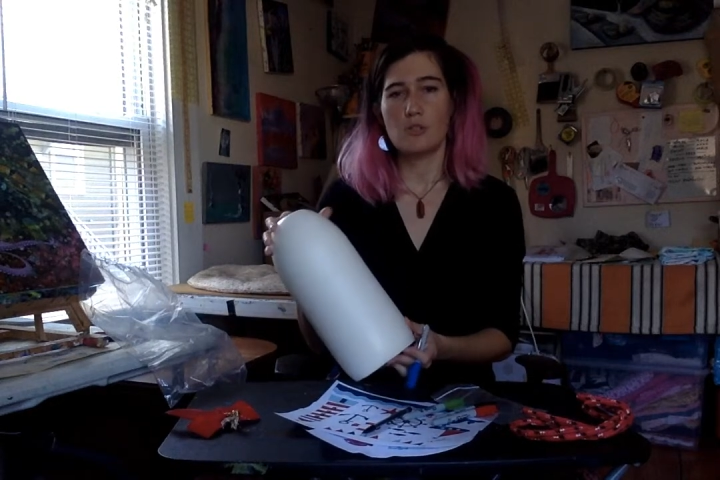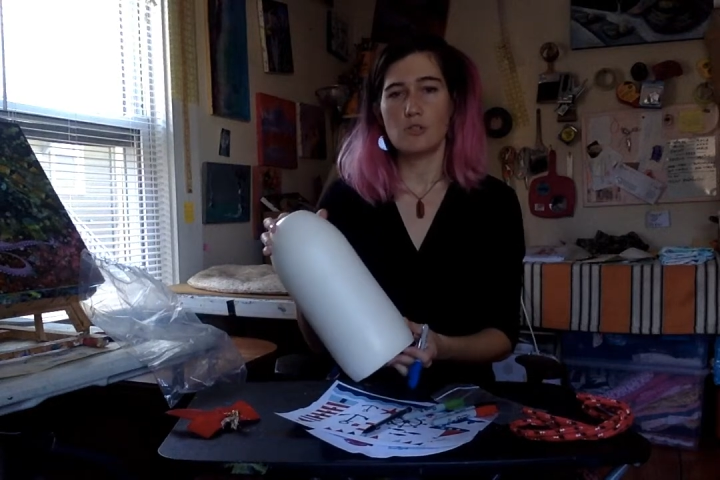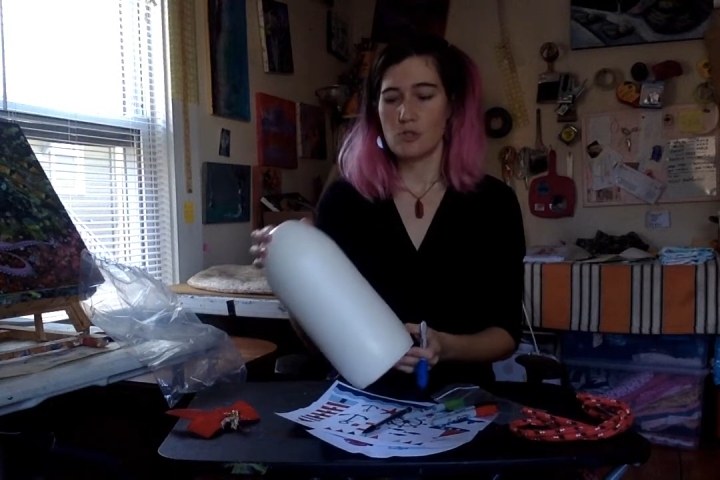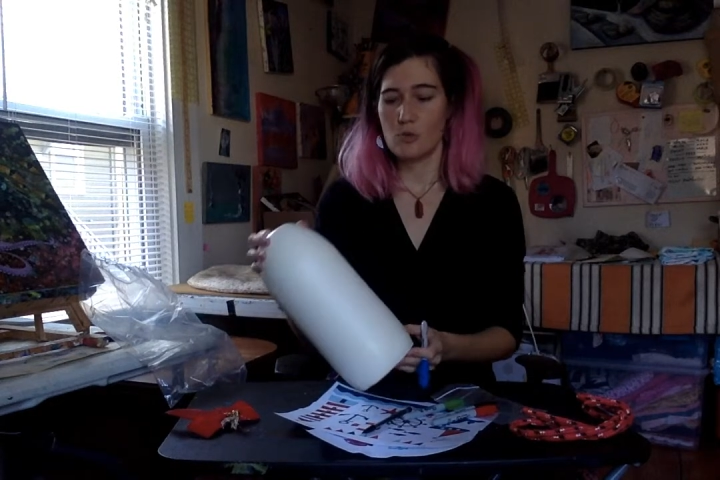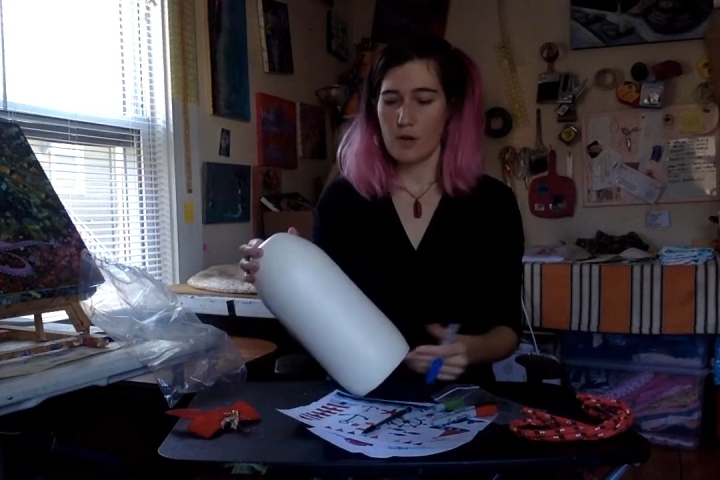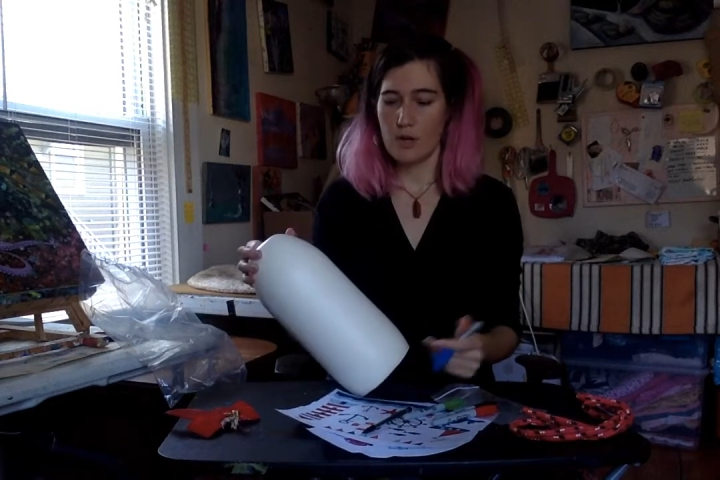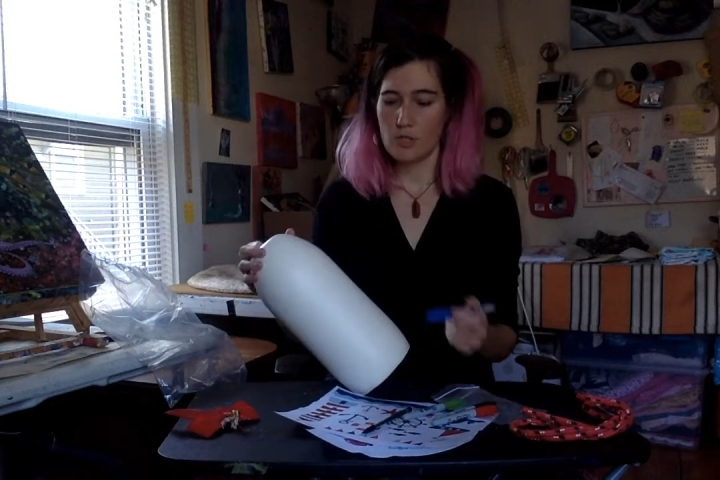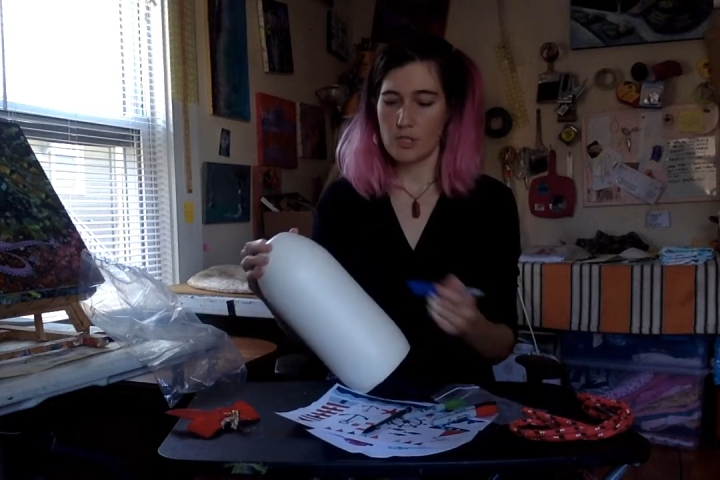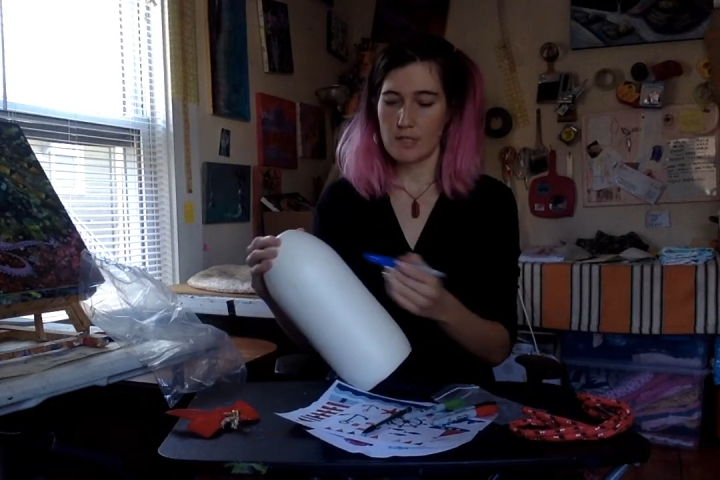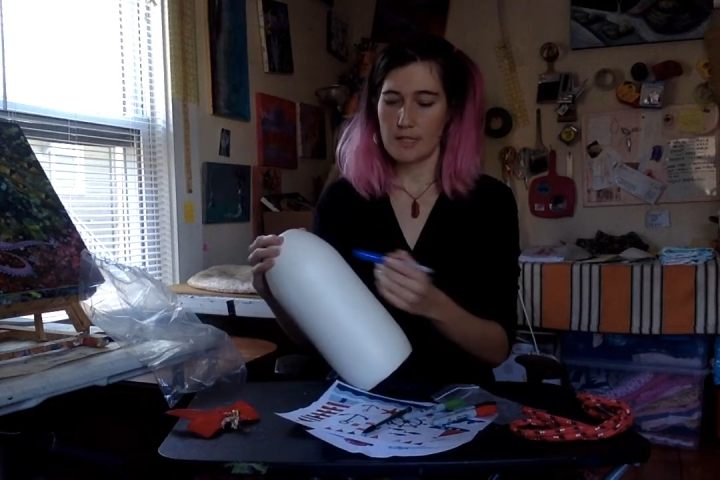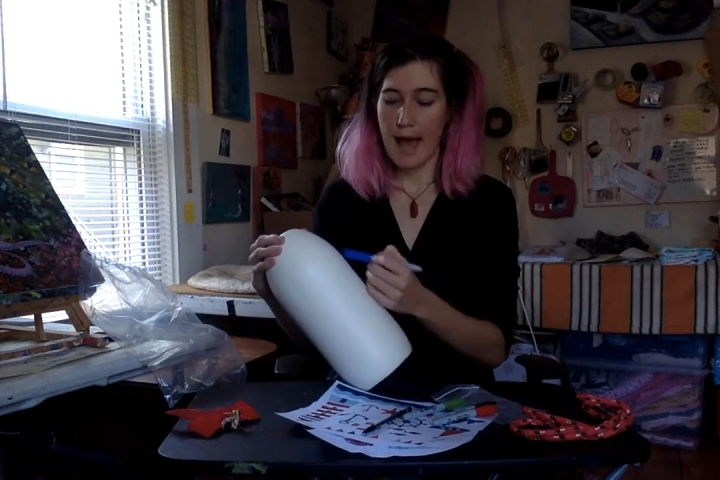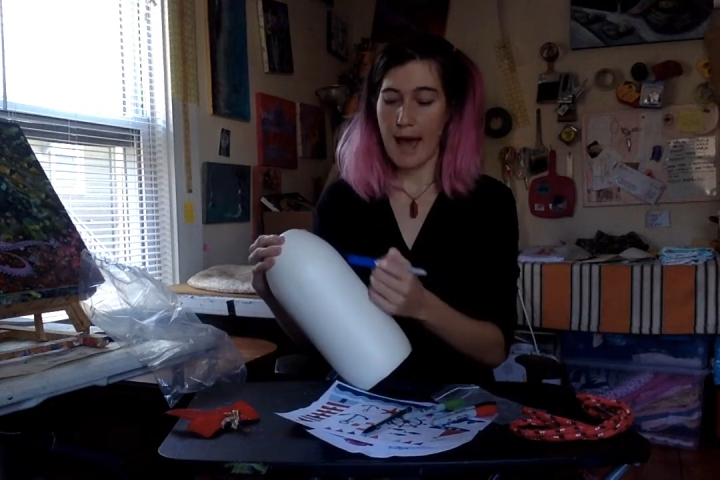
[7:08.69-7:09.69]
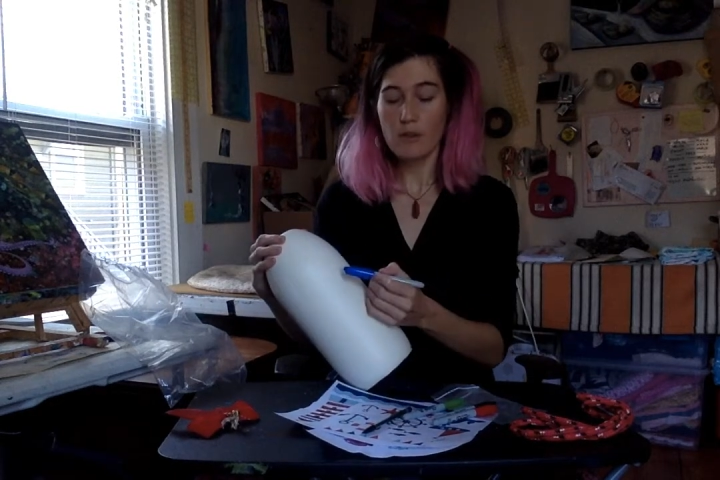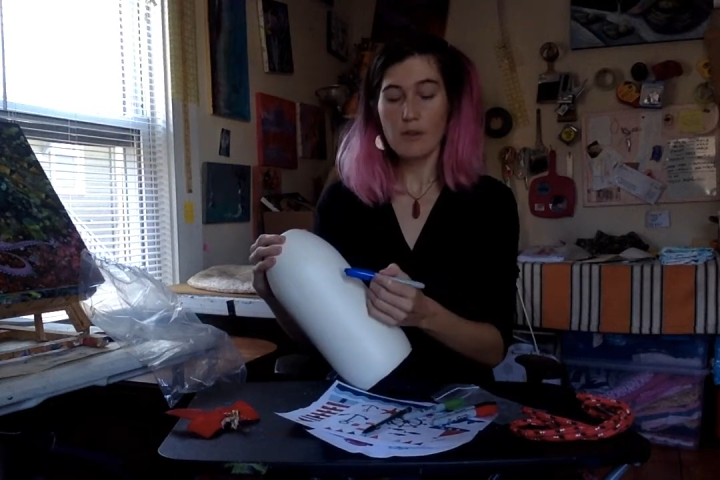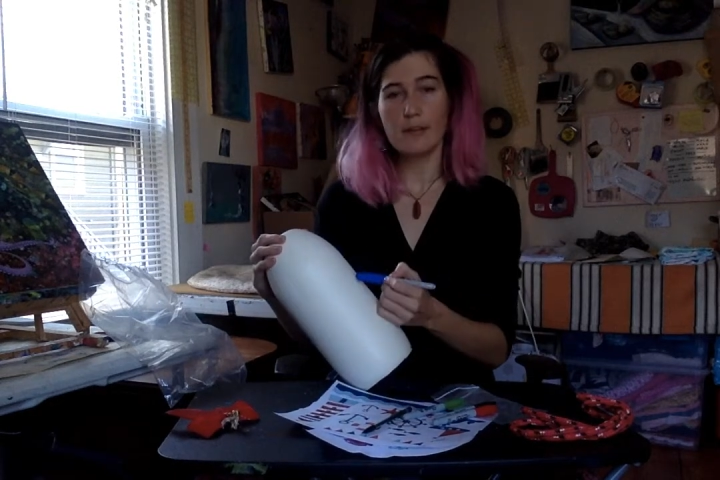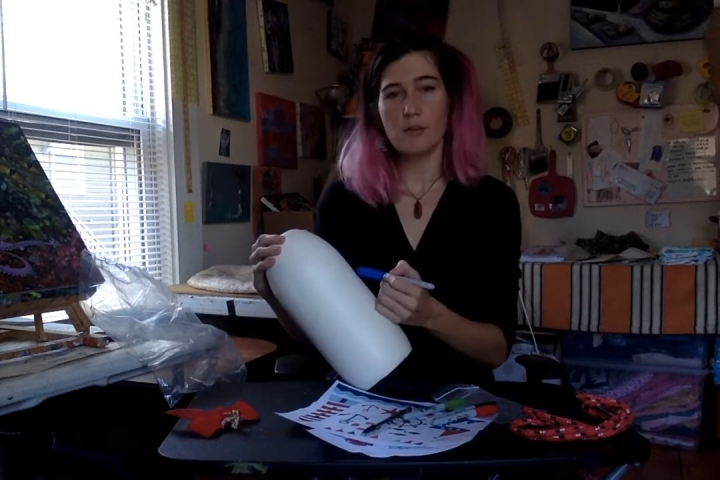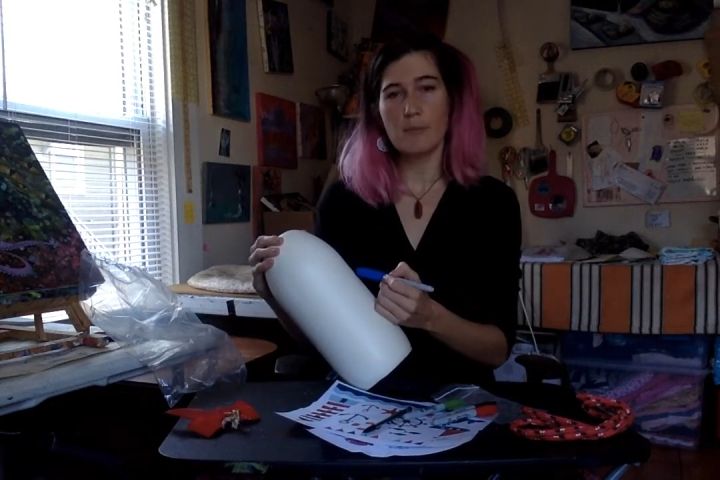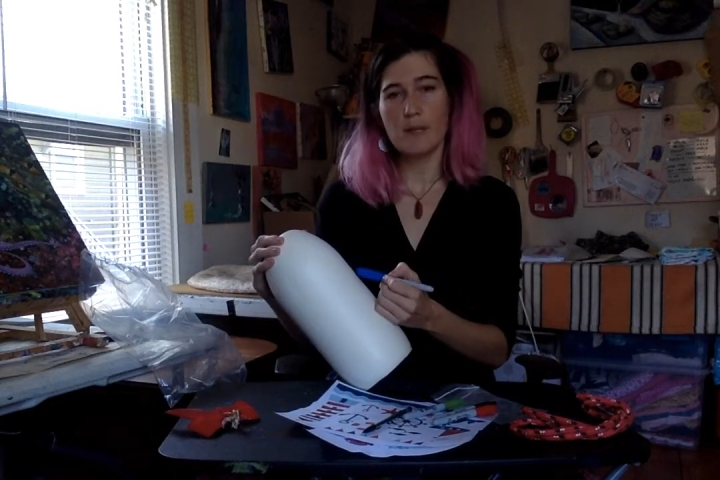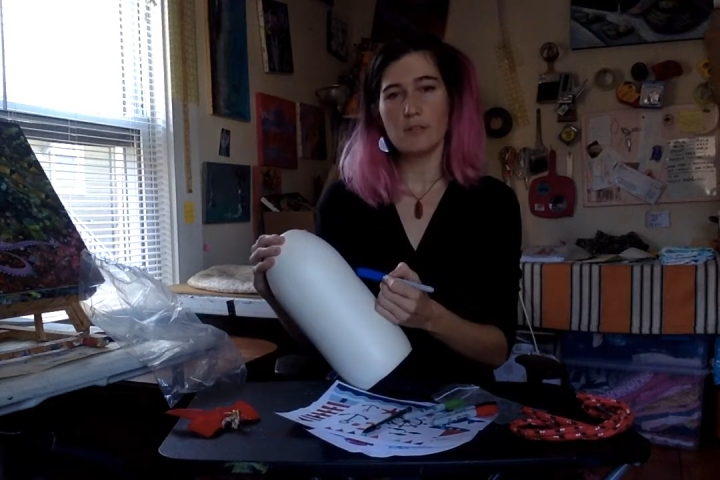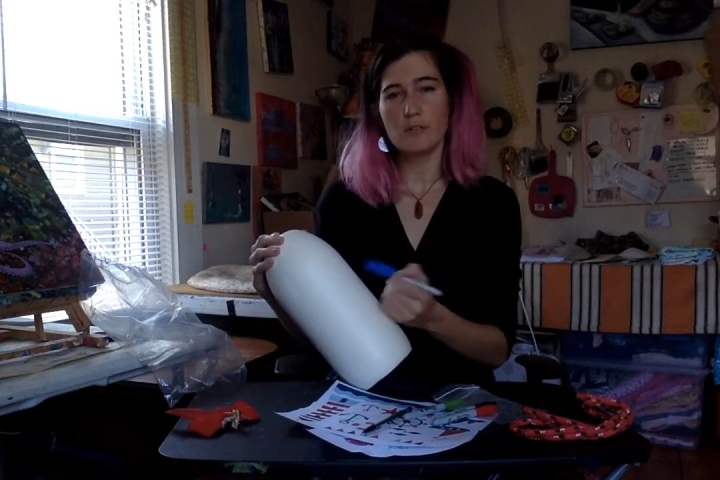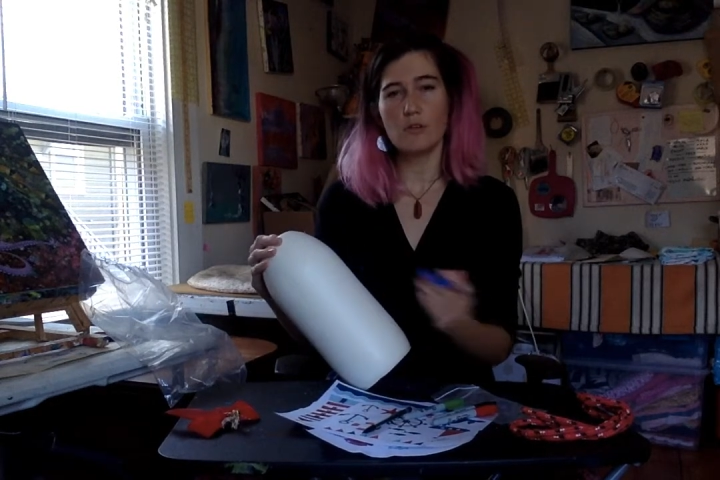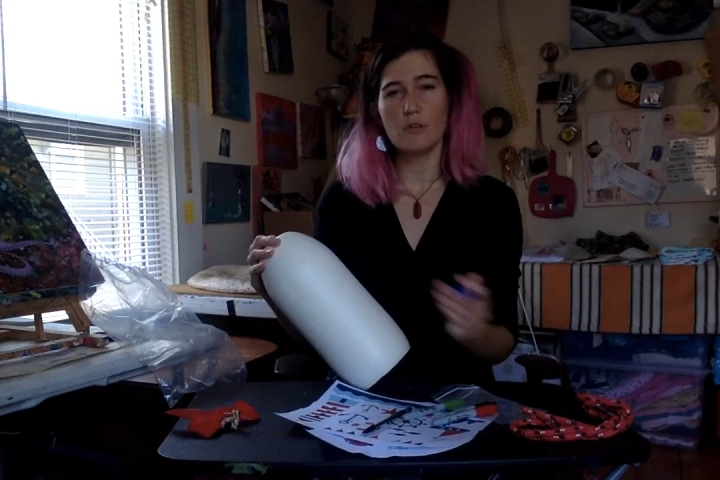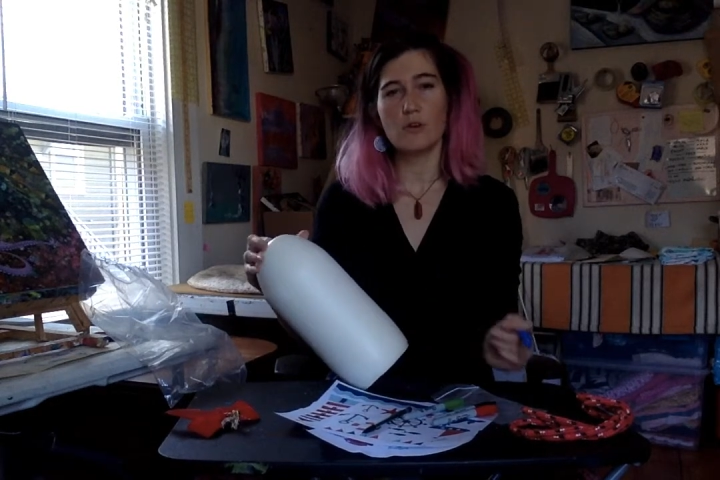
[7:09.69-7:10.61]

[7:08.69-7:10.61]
Do you want to just outline your pencil,